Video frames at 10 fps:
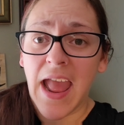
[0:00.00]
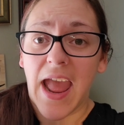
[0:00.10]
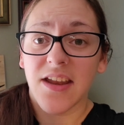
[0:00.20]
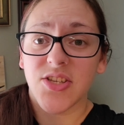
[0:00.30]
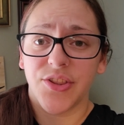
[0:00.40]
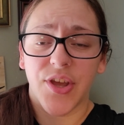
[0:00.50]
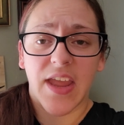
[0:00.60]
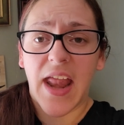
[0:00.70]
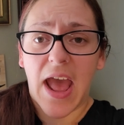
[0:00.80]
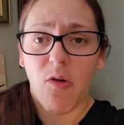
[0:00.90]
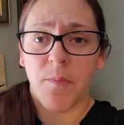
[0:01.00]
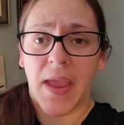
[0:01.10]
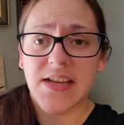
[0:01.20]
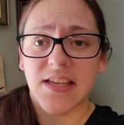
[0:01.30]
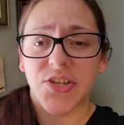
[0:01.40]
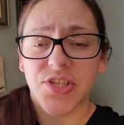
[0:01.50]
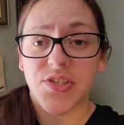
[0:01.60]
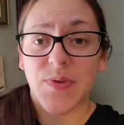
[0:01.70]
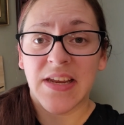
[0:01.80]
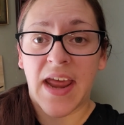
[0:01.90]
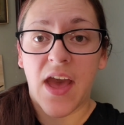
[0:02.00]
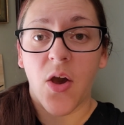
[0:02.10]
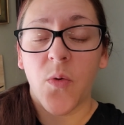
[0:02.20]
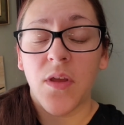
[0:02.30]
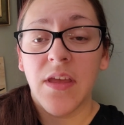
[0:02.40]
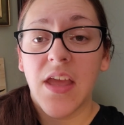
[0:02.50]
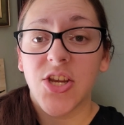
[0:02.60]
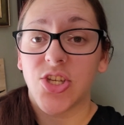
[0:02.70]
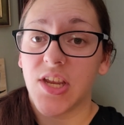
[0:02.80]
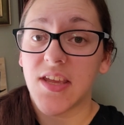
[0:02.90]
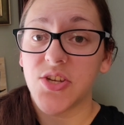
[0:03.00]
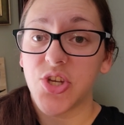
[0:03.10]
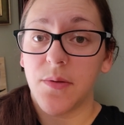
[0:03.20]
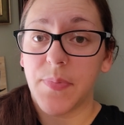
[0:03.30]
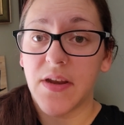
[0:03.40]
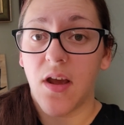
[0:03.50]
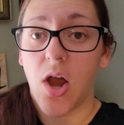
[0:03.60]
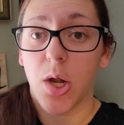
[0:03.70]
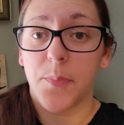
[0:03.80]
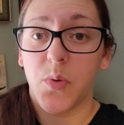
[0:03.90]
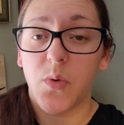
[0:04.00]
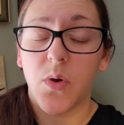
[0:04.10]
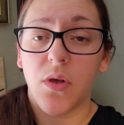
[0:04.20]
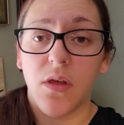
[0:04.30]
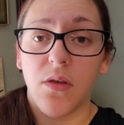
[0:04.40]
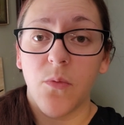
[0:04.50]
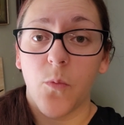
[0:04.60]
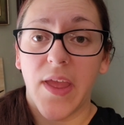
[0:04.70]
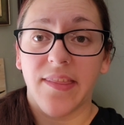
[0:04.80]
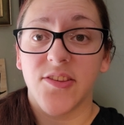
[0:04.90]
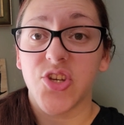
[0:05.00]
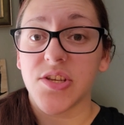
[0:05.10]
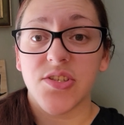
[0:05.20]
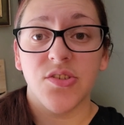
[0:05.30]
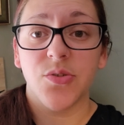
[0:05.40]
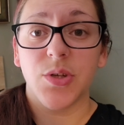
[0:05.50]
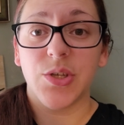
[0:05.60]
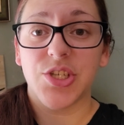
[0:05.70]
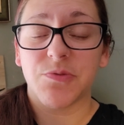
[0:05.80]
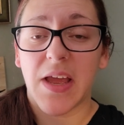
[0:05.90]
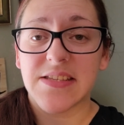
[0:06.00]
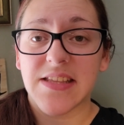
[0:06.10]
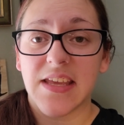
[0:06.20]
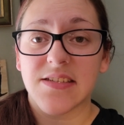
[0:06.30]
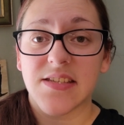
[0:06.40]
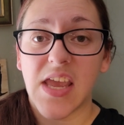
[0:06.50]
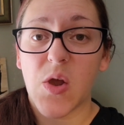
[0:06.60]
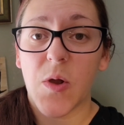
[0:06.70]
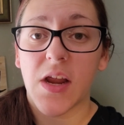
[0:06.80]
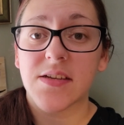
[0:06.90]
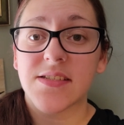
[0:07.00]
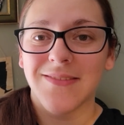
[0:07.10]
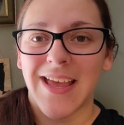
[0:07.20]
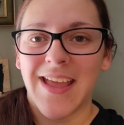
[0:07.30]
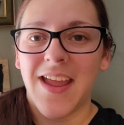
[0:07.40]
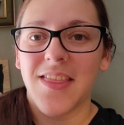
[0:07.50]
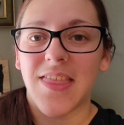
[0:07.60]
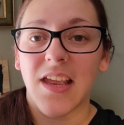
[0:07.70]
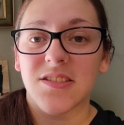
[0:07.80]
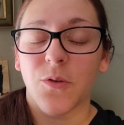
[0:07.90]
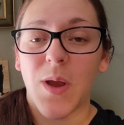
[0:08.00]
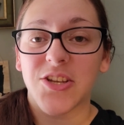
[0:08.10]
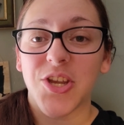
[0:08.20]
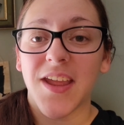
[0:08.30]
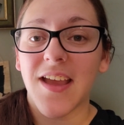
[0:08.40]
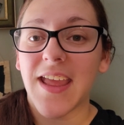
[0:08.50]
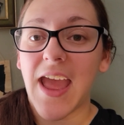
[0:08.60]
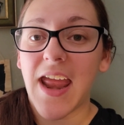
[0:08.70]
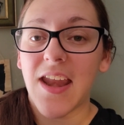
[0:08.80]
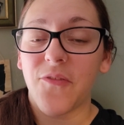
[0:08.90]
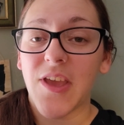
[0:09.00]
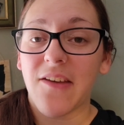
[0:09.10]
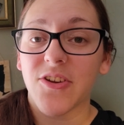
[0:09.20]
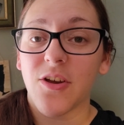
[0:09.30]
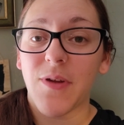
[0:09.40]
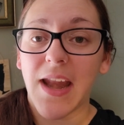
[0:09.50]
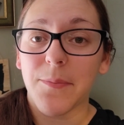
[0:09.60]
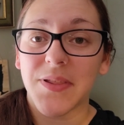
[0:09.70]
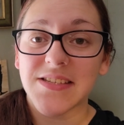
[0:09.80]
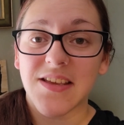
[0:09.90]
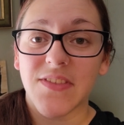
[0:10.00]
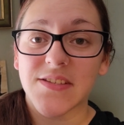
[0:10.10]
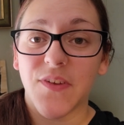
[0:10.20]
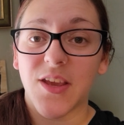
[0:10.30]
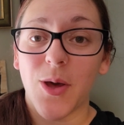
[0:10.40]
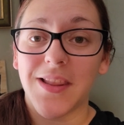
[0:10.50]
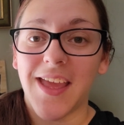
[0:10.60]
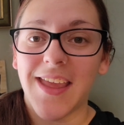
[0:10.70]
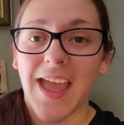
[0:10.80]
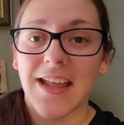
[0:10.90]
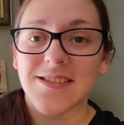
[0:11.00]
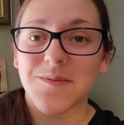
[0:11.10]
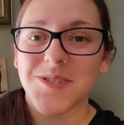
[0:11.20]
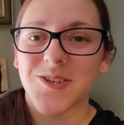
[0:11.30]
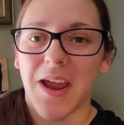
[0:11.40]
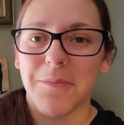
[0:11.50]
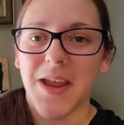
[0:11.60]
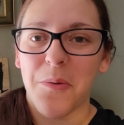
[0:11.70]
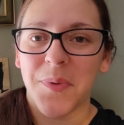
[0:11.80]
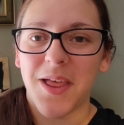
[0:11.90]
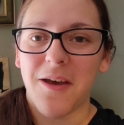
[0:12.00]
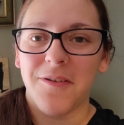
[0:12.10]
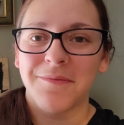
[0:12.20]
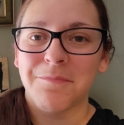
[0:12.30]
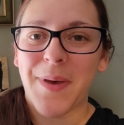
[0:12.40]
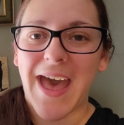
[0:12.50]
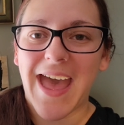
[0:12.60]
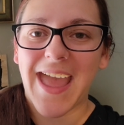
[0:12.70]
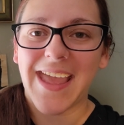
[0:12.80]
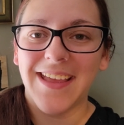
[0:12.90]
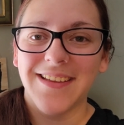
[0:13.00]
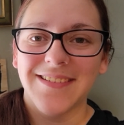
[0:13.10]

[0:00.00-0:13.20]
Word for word: And to look at how amazing she's doing now, she can jump in our pool with just a noodle. She rides it like a seahorse. Thanks for watching. Again, if you haven't already, please give this video a like and subscribe down below. Bye.